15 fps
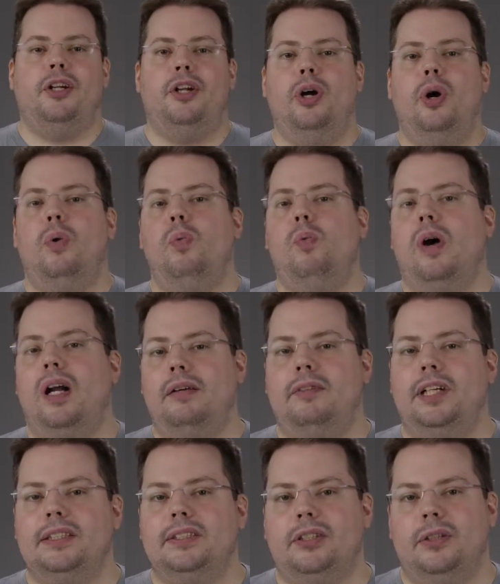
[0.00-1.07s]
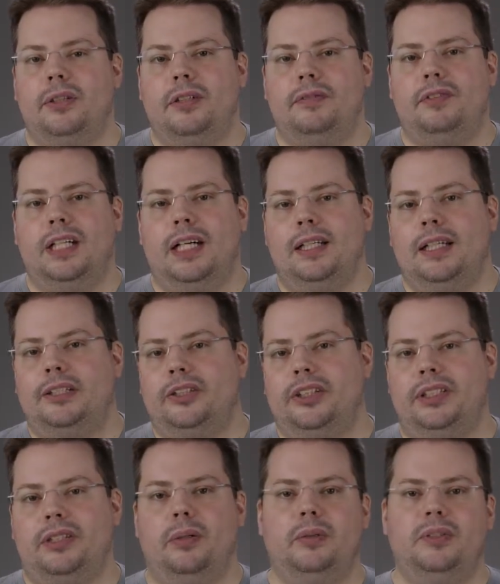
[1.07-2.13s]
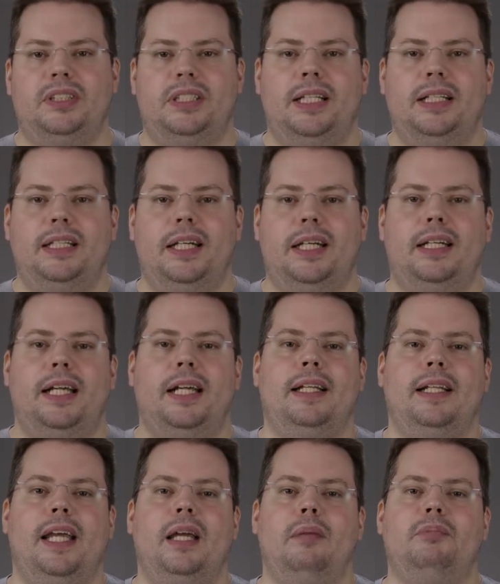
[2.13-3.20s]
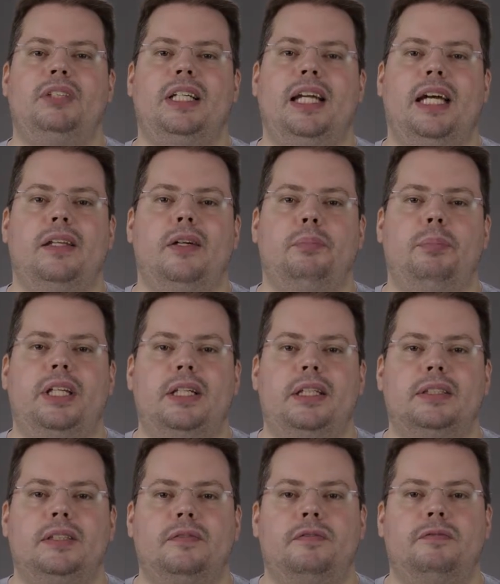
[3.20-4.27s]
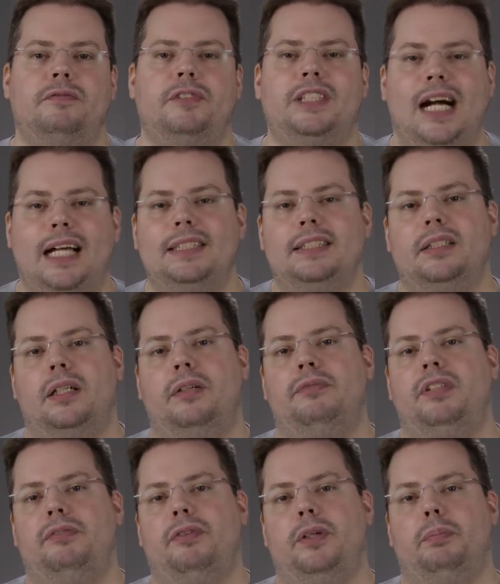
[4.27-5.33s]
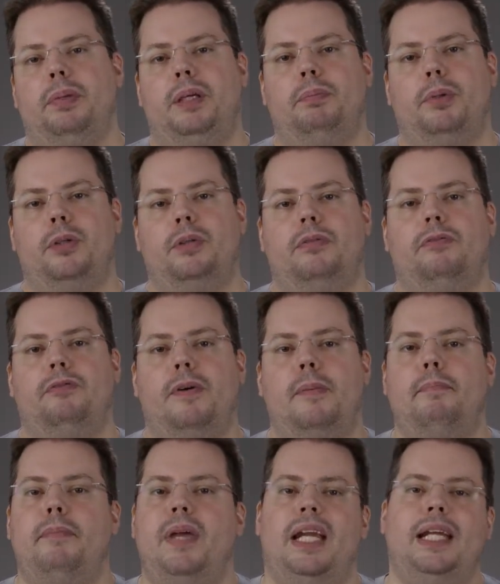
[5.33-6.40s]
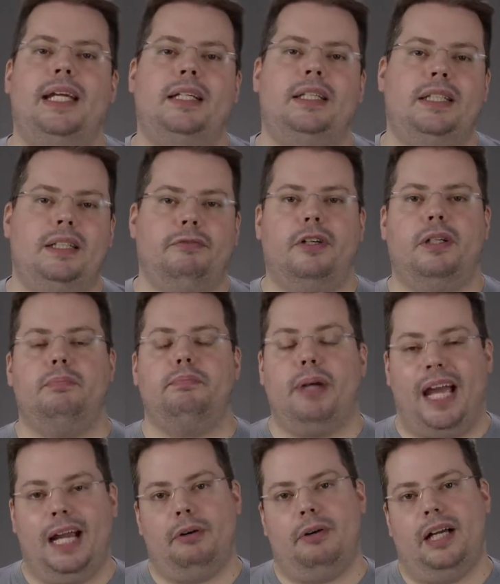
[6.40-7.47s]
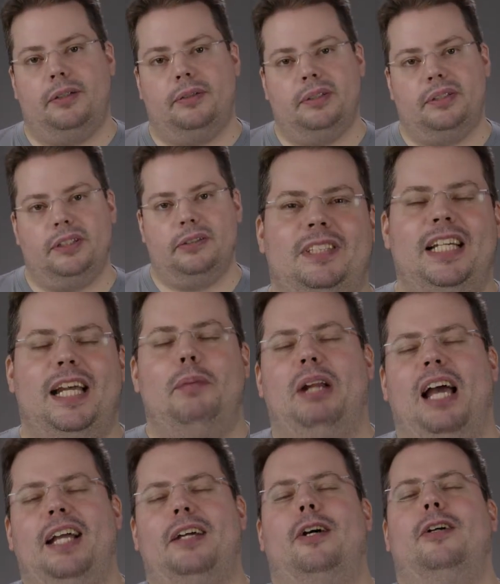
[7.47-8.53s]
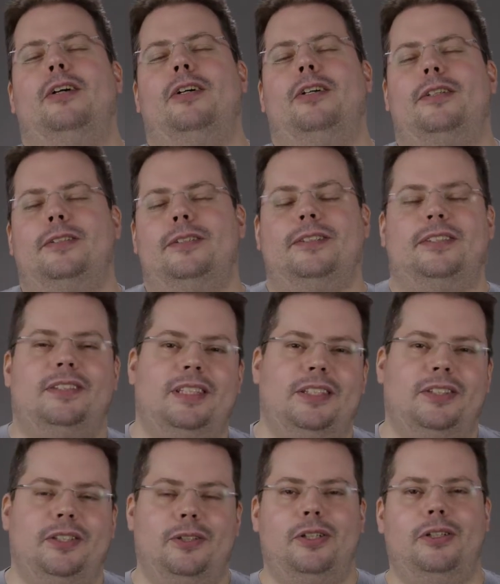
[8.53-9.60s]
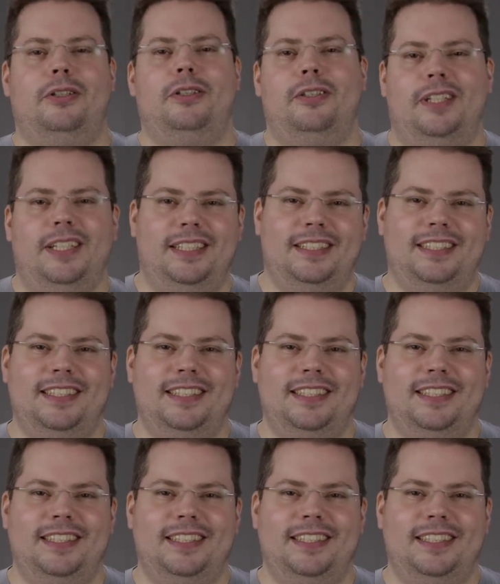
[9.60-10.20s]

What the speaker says: No one of us could have done it, she told CNN. It came together because of lots of different people from many different backgrounds. Yay, black holes! They're so cool.